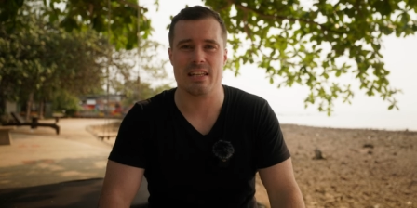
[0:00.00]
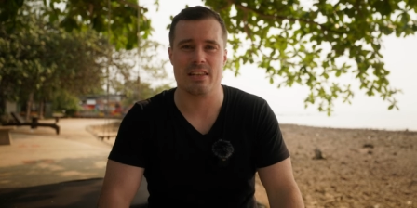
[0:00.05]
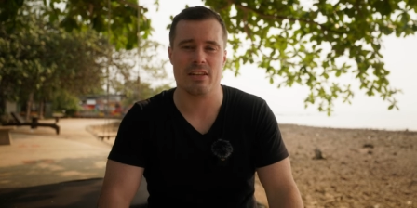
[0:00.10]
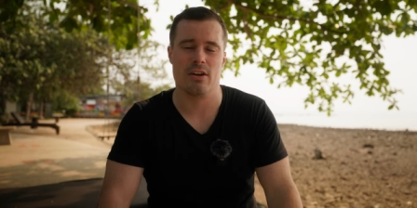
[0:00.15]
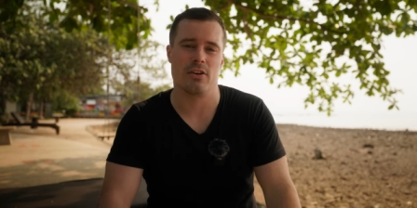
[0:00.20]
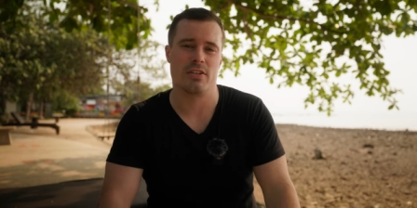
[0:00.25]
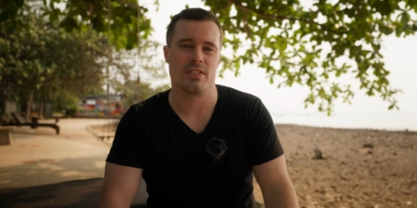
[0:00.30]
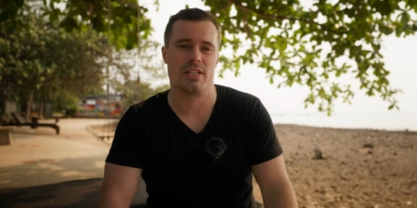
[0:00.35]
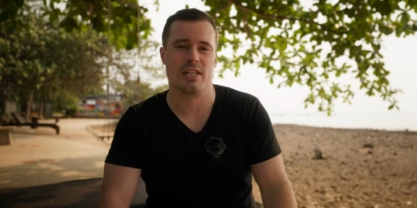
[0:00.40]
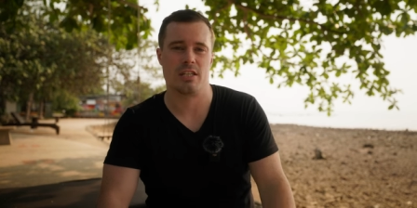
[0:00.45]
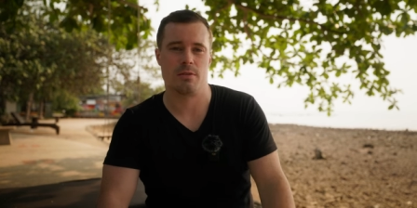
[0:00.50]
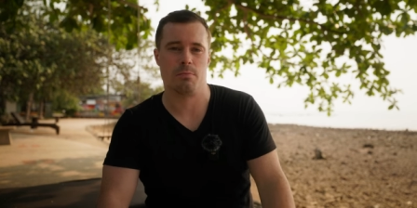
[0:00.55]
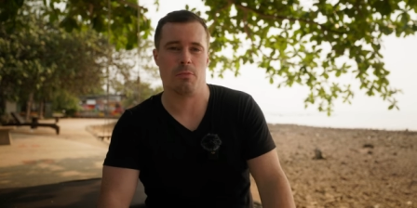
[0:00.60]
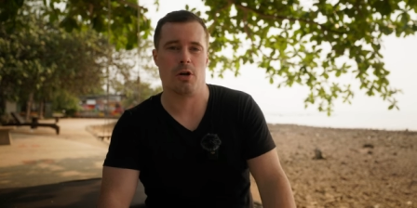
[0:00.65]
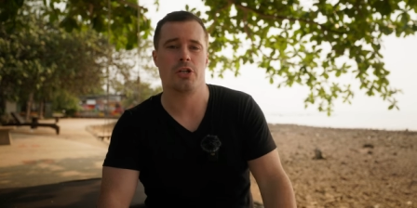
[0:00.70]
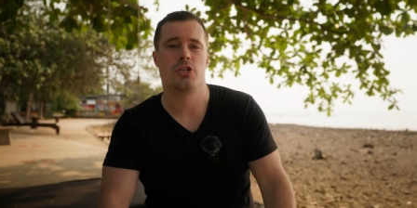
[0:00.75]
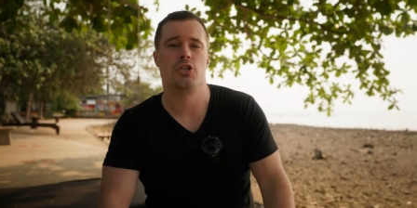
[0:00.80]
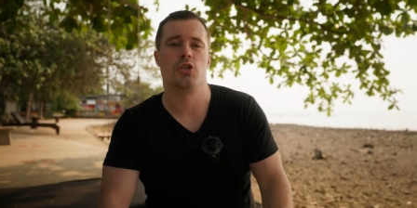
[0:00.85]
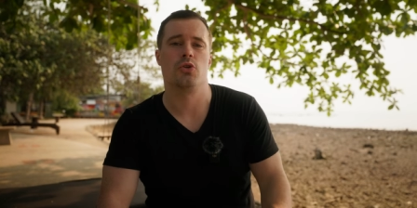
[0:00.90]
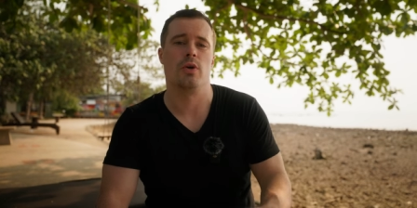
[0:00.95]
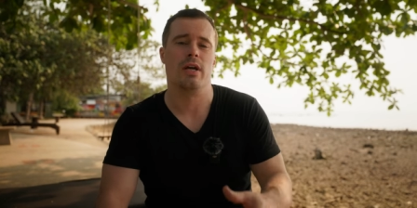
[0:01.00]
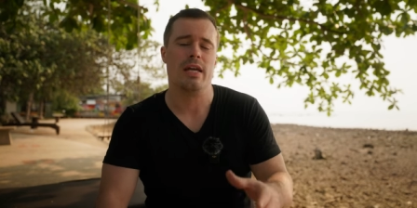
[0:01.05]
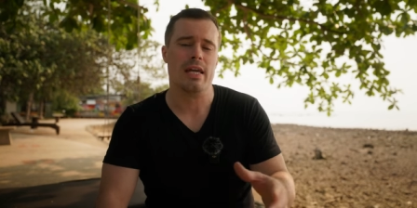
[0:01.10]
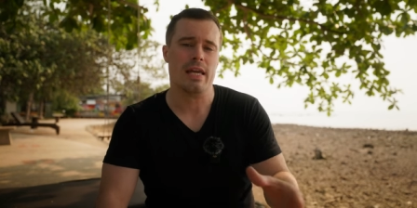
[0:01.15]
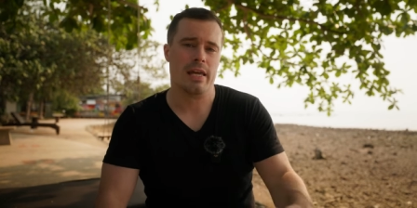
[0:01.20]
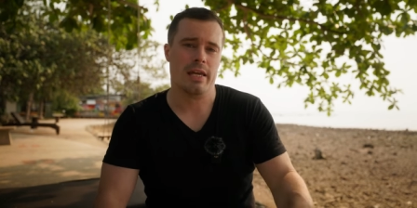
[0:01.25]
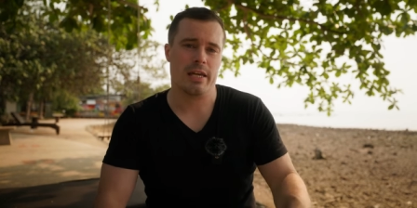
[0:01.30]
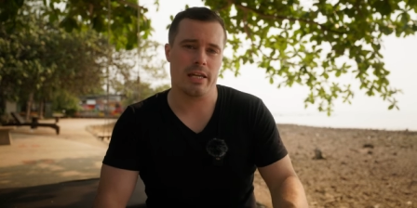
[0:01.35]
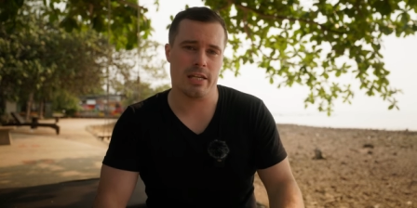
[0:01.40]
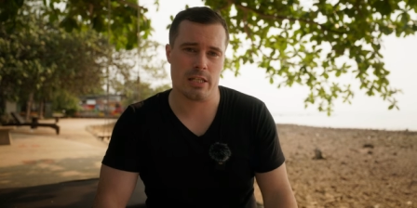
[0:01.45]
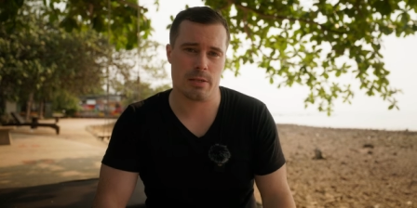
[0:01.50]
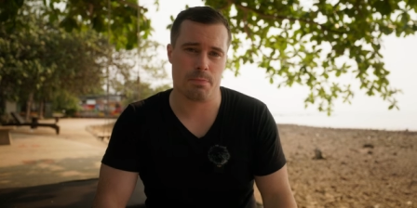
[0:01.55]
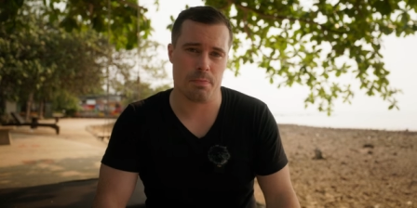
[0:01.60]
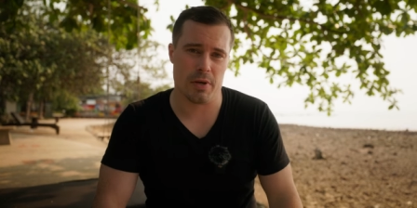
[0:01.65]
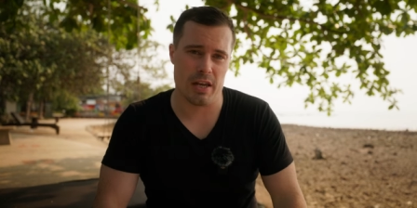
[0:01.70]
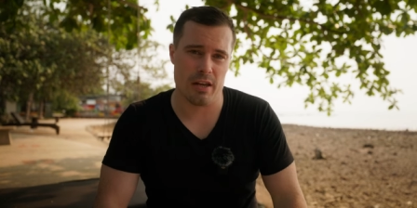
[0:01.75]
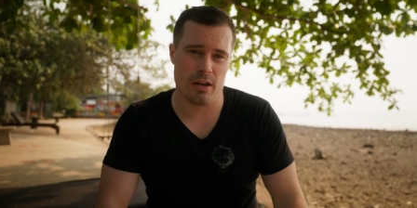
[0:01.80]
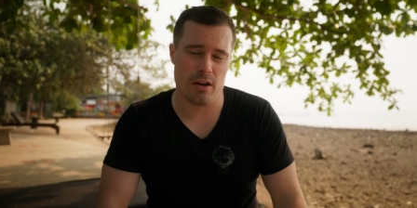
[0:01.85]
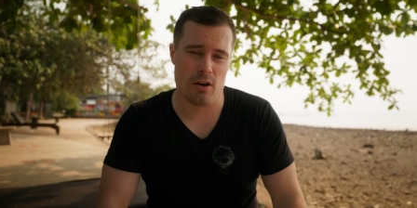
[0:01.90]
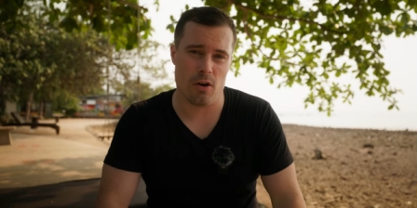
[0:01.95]
in the R6 Mark II is
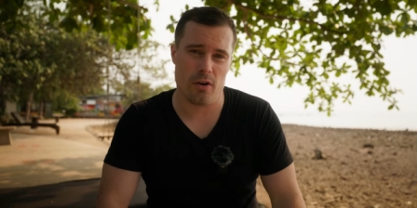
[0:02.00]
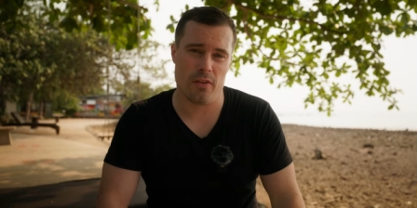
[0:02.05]
better